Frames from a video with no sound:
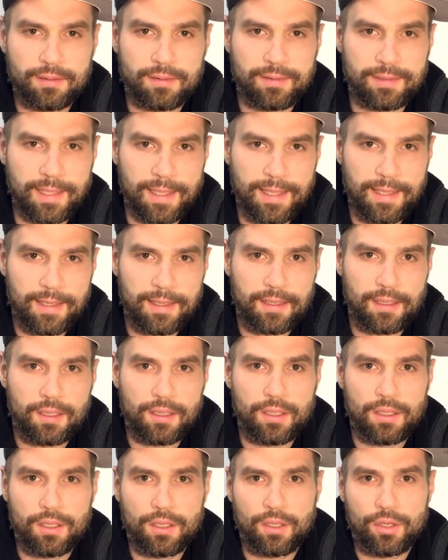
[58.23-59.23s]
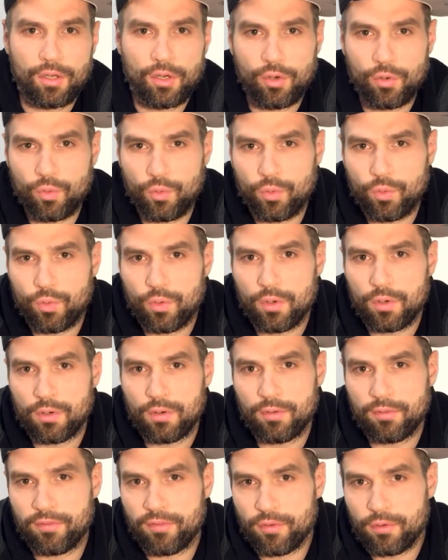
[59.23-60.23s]
T, U,
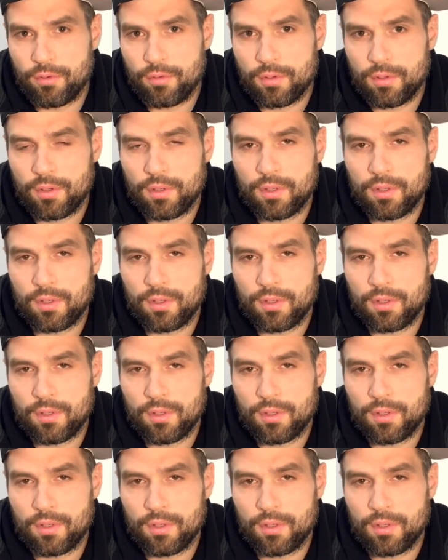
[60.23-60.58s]
W,